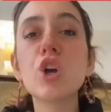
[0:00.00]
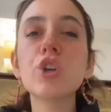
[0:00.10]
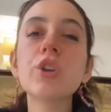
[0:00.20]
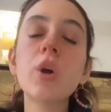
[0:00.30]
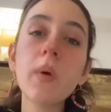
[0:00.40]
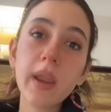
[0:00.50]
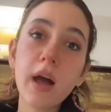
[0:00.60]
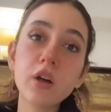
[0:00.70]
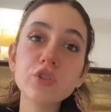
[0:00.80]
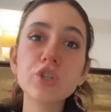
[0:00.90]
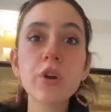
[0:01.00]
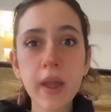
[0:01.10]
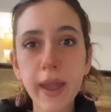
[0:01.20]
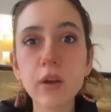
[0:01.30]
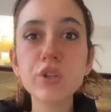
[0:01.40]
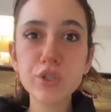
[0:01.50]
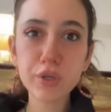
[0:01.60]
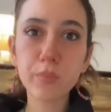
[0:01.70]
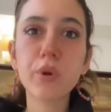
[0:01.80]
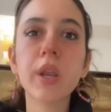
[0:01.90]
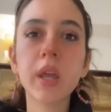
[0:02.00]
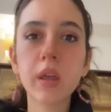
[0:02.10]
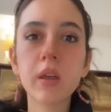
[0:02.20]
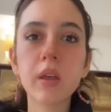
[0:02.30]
You know what else? Your hair is so pretty.